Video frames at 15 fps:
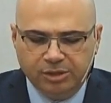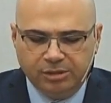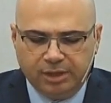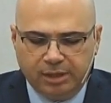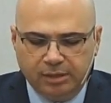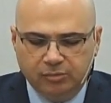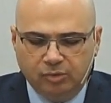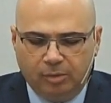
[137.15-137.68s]
And
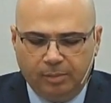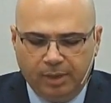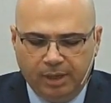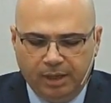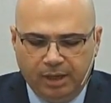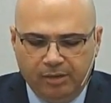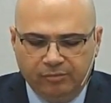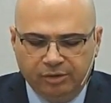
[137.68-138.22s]
now, as
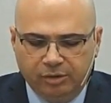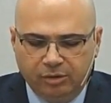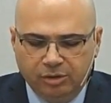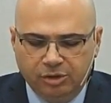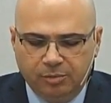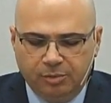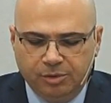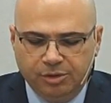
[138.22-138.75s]
we are going to
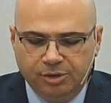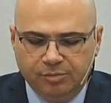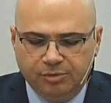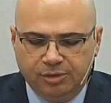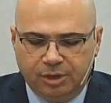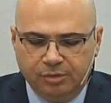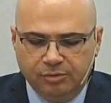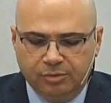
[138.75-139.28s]
meditate in your
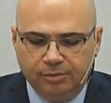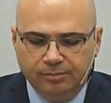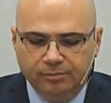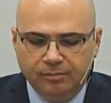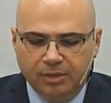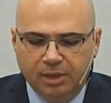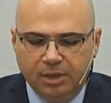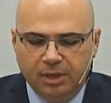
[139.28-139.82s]
word, we
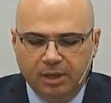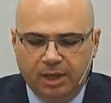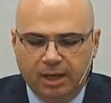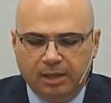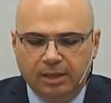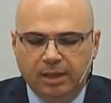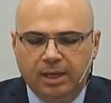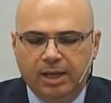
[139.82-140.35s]
ask, Lord,
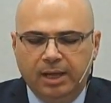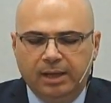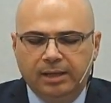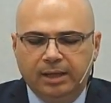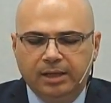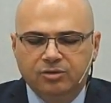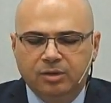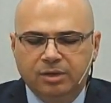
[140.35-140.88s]

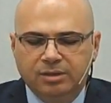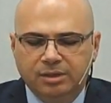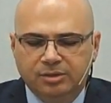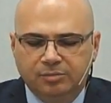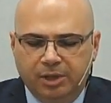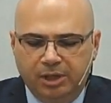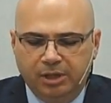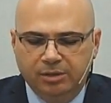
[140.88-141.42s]

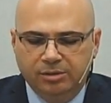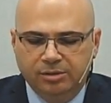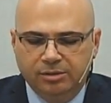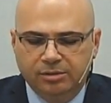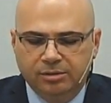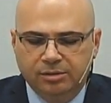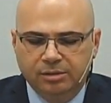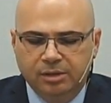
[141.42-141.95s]
that
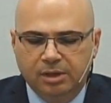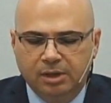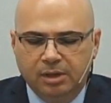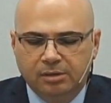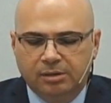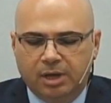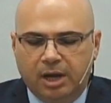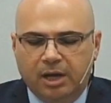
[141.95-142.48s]
uh,
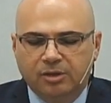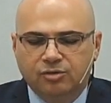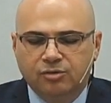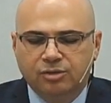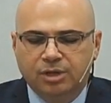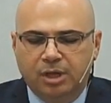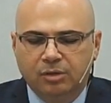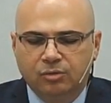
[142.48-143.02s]
clarify our
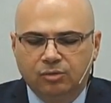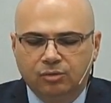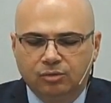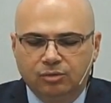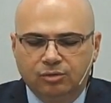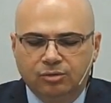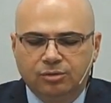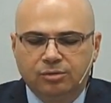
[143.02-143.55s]
minds,
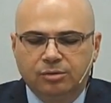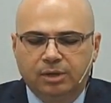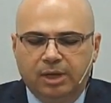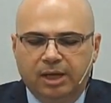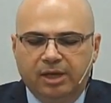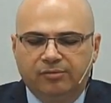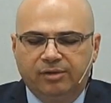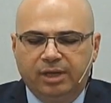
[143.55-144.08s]

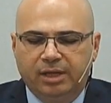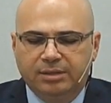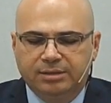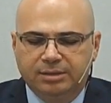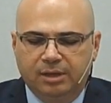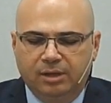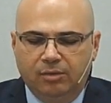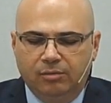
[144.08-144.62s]
bring us
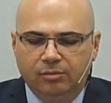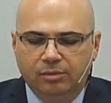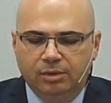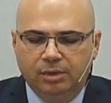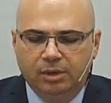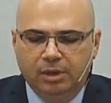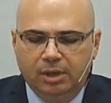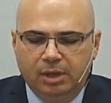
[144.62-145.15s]
to the
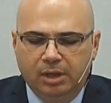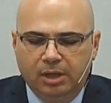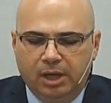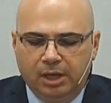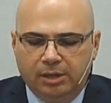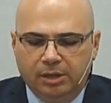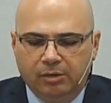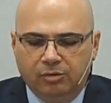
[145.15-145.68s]
light of
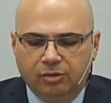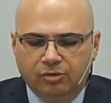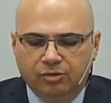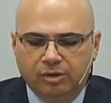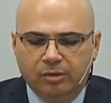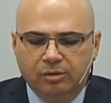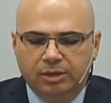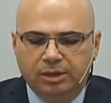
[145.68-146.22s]

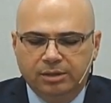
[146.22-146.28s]
revelation,